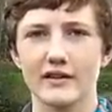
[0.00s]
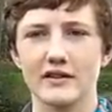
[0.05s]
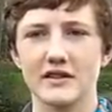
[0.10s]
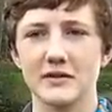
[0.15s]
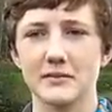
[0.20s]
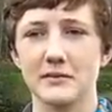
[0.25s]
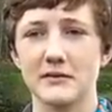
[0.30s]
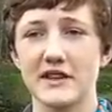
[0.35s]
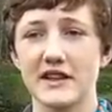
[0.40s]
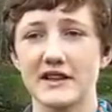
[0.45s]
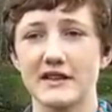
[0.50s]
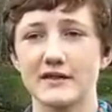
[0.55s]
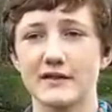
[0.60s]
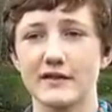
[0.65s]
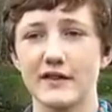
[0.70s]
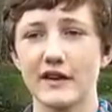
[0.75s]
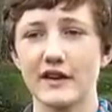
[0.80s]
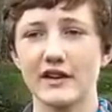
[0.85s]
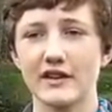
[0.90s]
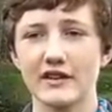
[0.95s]
some decent
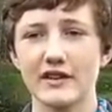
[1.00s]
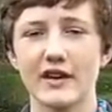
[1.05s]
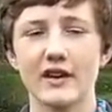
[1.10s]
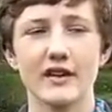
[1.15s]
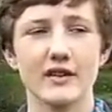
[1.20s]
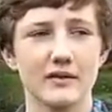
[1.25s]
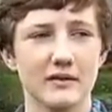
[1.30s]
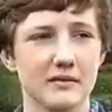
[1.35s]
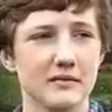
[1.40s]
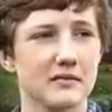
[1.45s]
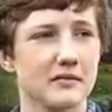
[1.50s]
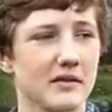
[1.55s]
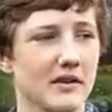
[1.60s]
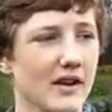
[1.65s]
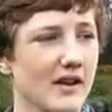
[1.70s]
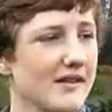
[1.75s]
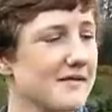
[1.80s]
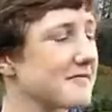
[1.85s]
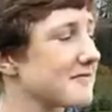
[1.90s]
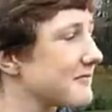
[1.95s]
fish, so
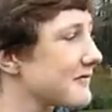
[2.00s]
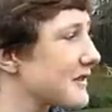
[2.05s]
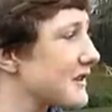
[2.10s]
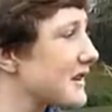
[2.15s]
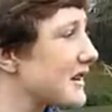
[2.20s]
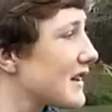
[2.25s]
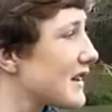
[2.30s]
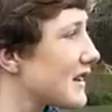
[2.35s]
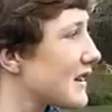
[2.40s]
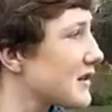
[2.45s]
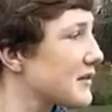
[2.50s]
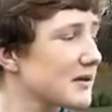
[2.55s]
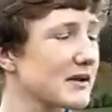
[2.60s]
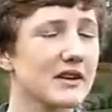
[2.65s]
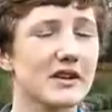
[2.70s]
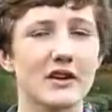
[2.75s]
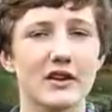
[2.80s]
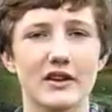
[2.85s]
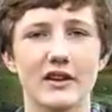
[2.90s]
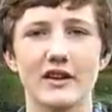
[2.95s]
yeah, it's
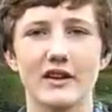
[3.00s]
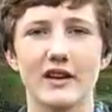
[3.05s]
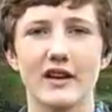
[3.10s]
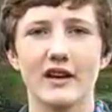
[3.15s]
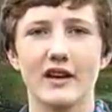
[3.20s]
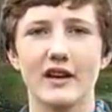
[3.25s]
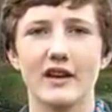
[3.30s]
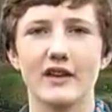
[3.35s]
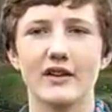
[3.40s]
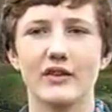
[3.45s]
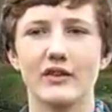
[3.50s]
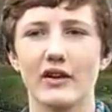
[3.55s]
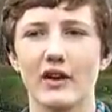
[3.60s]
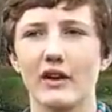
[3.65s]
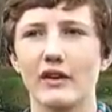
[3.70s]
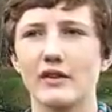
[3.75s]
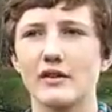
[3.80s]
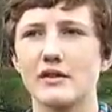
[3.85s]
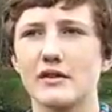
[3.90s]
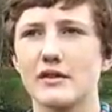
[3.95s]
been good.
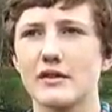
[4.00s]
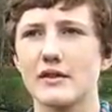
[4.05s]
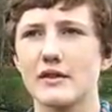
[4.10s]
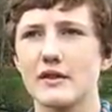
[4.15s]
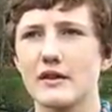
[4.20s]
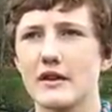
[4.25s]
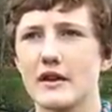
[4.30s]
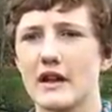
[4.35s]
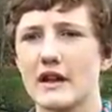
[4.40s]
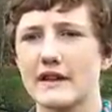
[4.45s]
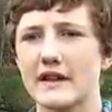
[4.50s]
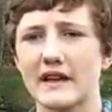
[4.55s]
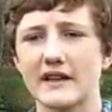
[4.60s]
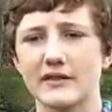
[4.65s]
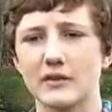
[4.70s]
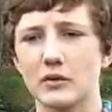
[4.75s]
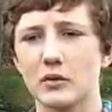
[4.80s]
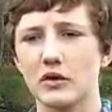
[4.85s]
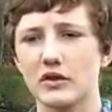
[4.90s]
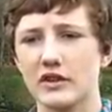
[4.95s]
So
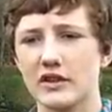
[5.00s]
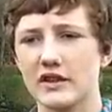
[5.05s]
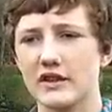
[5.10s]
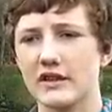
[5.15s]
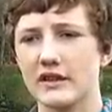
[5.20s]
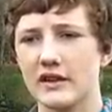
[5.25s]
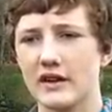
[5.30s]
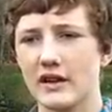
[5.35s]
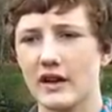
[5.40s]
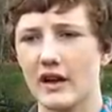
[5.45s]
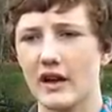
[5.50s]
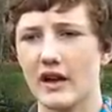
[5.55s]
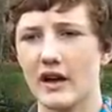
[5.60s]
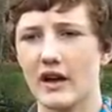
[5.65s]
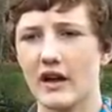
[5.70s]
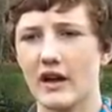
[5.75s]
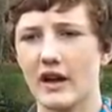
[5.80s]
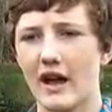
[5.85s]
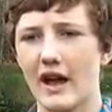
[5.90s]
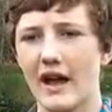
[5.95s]
thanks for watching
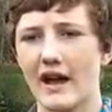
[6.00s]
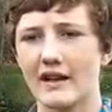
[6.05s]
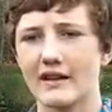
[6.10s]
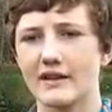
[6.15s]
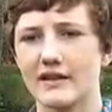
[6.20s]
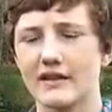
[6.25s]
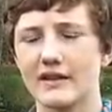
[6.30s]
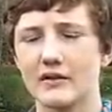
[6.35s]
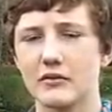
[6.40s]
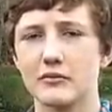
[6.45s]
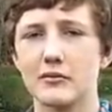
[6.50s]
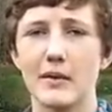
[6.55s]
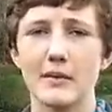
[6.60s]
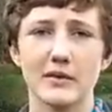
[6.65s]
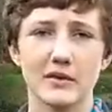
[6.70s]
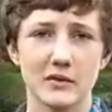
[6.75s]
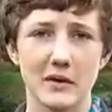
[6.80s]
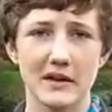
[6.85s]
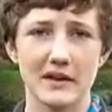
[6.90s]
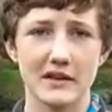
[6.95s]
and
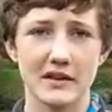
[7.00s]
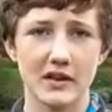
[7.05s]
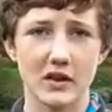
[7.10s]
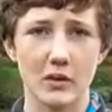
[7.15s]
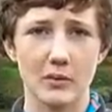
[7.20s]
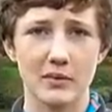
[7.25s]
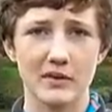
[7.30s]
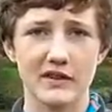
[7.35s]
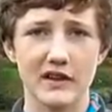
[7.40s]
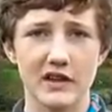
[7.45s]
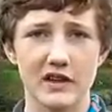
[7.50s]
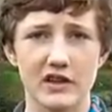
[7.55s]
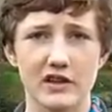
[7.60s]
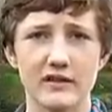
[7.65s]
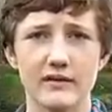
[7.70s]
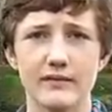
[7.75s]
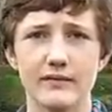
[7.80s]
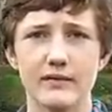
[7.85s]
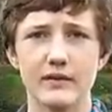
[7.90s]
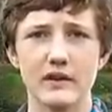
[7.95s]
remember to enter the
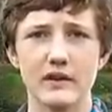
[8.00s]
competition.